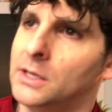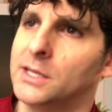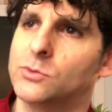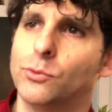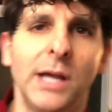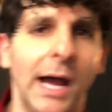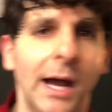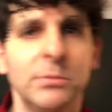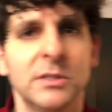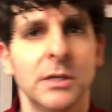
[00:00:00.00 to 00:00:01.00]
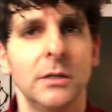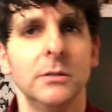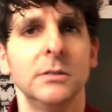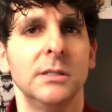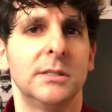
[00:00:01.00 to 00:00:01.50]
these rehab
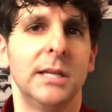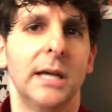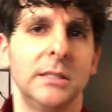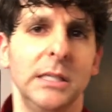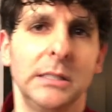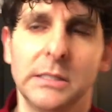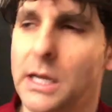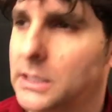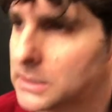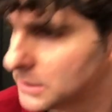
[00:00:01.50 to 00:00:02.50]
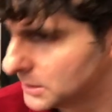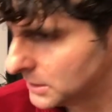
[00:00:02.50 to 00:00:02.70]
centers, these testing sites.